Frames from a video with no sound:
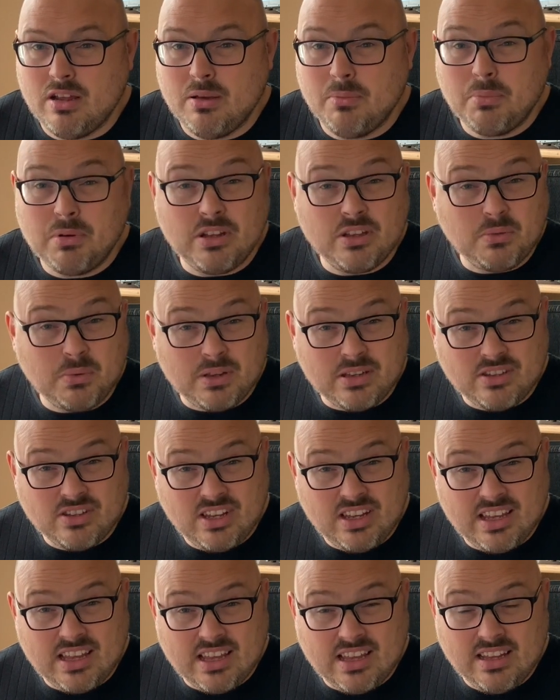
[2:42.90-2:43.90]
But as we're
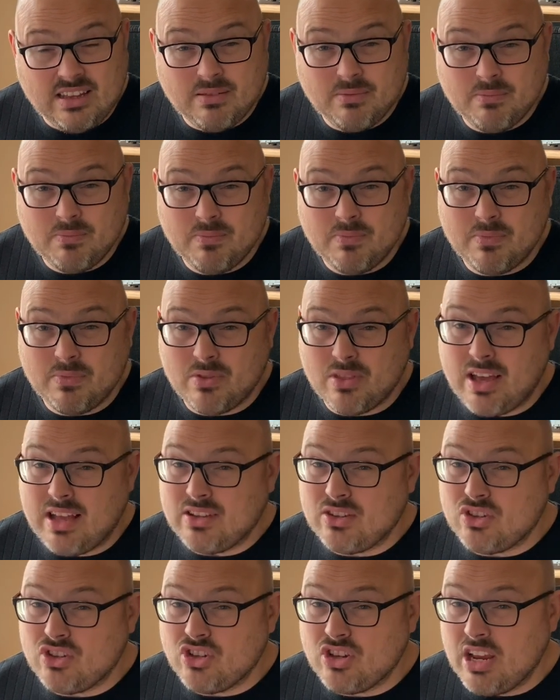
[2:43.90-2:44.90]
seeing,
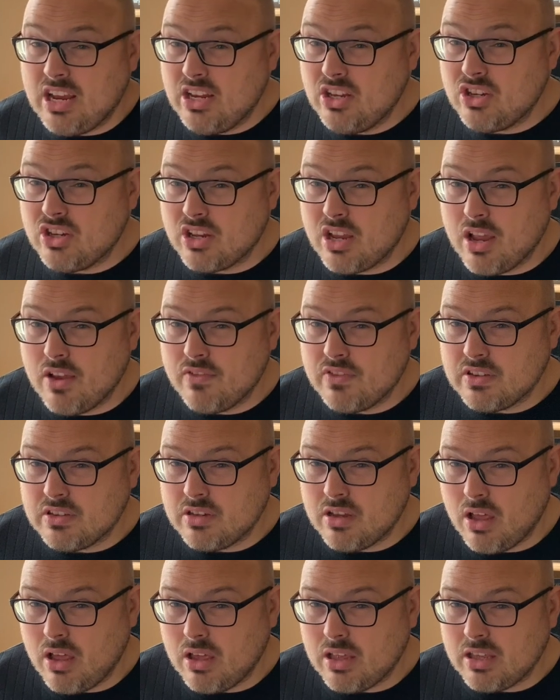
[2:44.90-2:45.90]
that's changing over
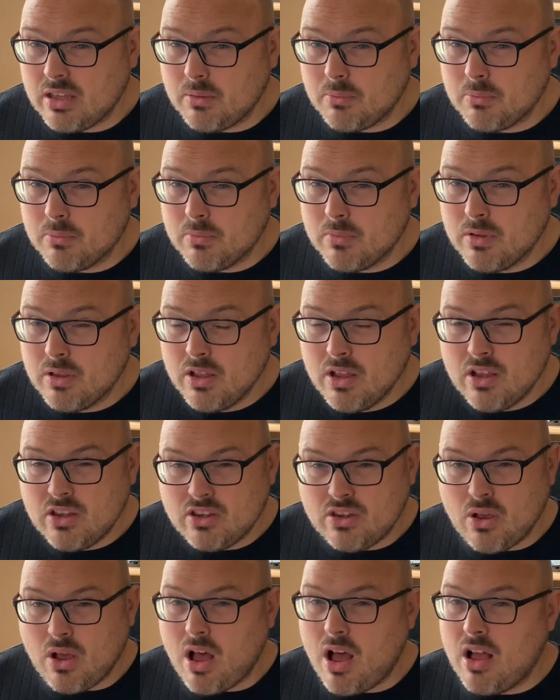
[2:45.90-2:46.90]
time.
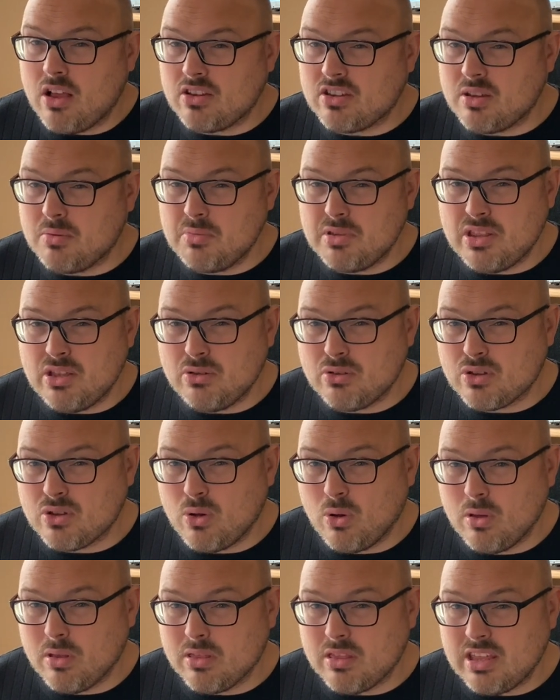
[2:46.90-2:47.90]
So are some of those
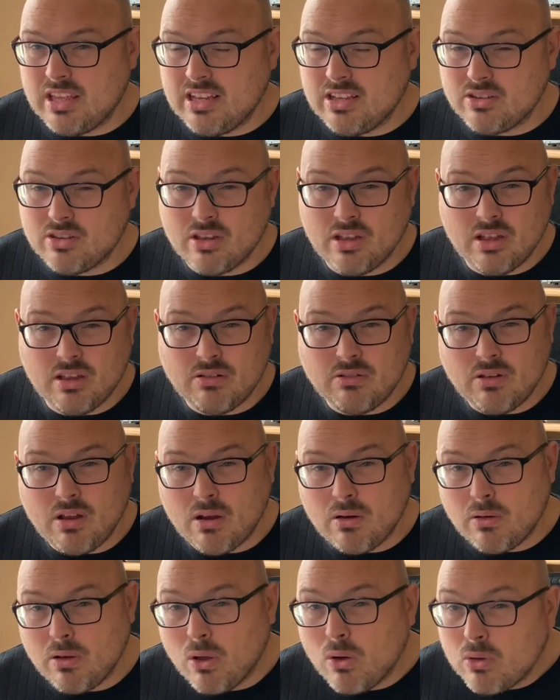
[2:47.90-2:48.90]
core things no
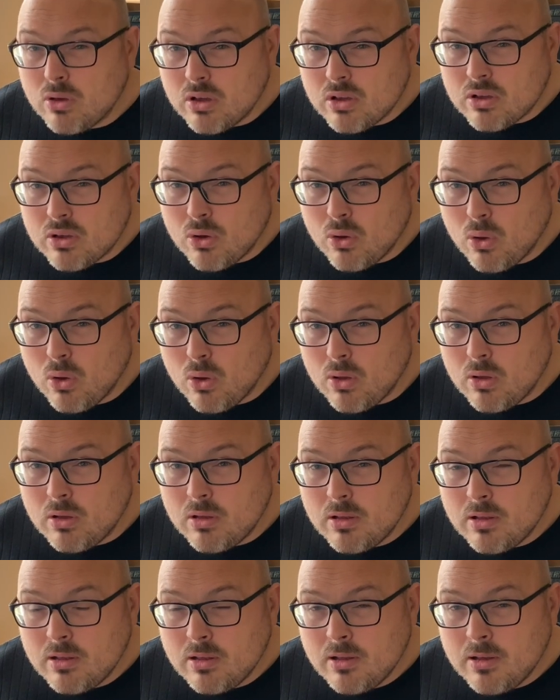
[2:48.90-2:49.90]
longer core?
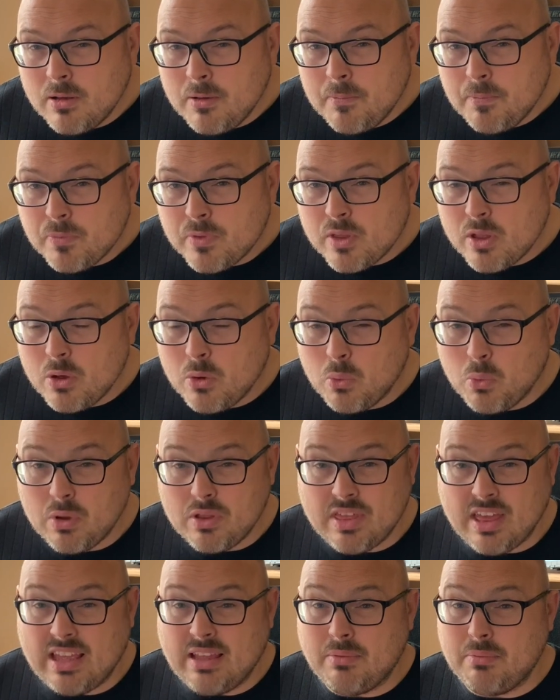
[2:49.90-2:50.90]
Were
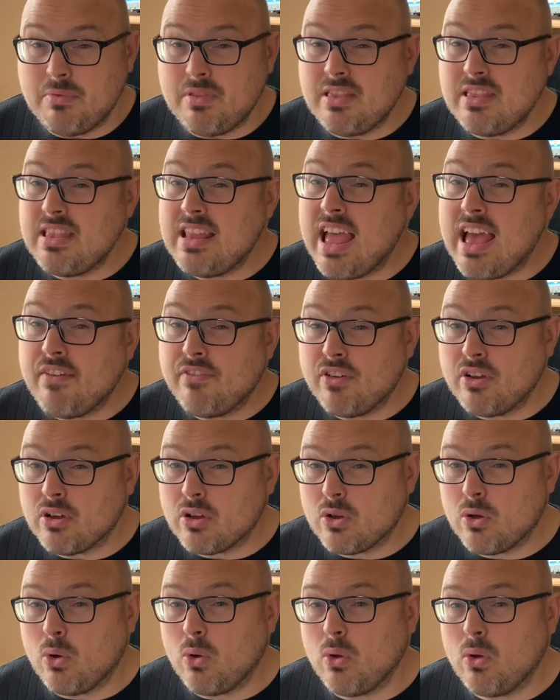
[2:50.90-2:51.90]
they never
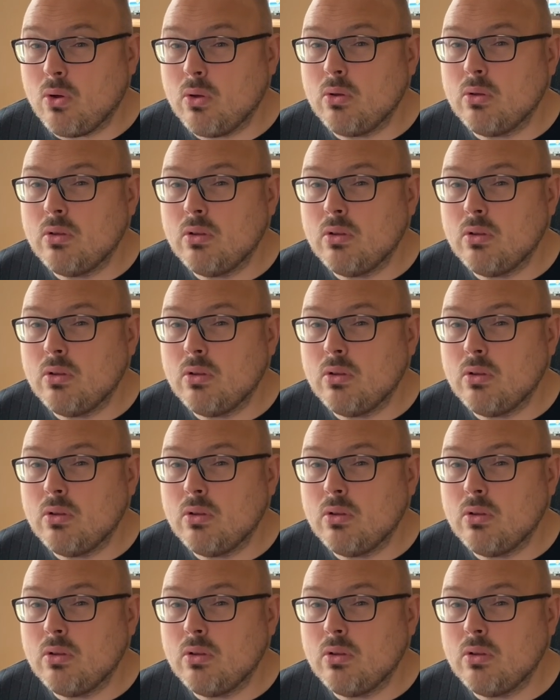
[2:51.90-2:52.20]
core?